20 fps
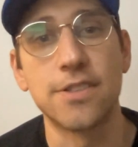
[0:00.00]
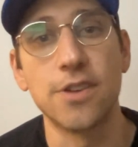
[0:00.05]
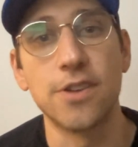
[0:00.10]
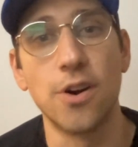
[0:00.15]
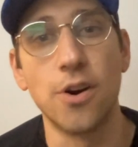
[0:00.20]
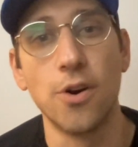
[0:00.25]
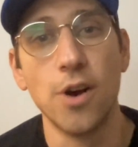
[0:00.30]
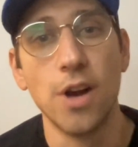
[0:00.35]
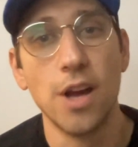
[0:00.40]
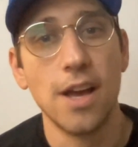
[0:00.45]

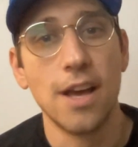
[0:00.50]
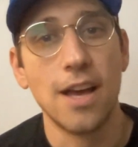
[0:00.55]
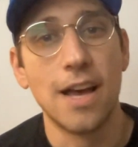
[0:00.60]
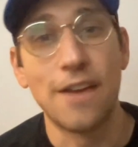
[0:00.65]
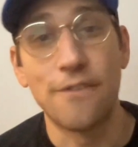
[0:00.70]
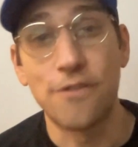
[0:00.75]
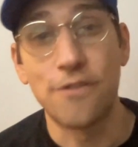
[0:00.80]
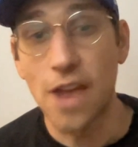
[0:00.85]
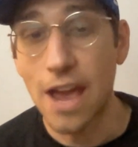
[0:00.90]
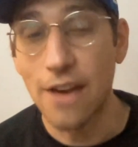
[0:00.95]
So
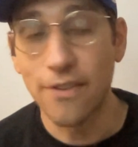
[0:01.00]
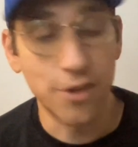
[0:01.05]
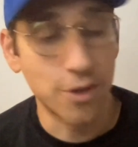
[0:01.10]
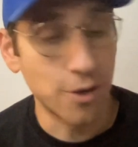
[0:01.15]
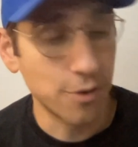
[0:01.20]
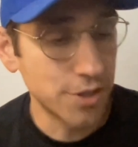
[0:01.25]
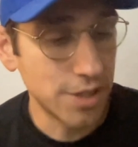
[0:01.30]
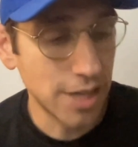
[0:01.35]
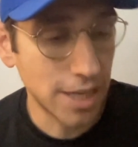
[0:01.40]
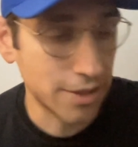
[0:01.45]
if you haven't,
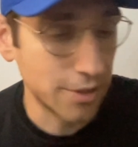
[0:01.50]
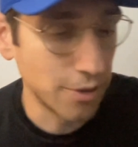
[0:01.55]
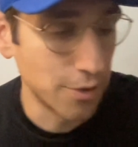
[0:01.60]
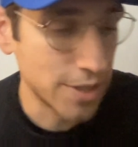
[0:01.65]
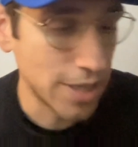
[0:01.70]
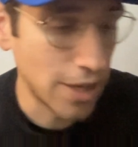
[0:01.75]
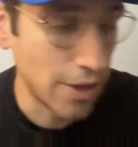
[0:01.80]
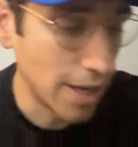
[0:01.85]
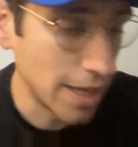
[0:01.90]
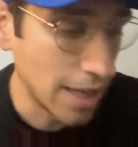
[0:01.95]
go check
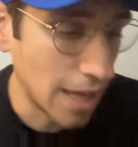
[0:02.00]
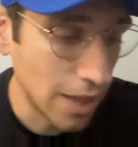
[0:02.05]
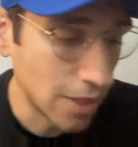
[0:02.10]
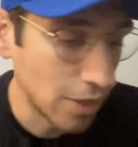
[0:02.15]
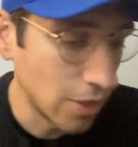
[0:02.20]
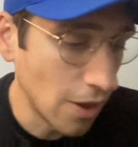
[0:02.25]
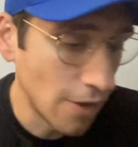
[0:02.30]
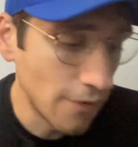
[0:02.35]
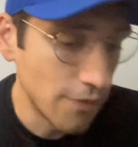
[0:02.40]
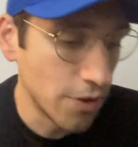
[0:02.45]
those out. I
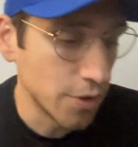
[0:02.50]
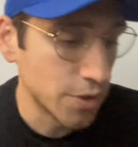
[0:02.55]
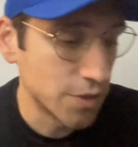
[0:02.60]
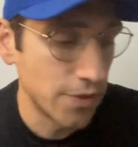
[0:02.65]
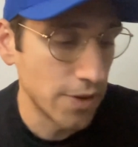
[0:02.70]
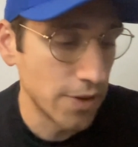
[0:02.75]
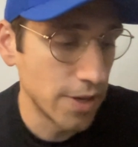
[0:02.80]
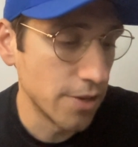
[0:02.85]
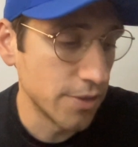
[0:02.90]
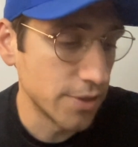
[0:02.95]
love
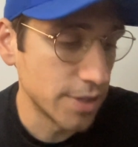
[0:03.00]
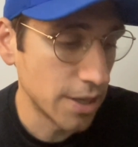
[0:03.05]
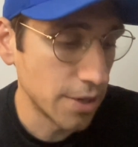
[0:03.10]
those videos.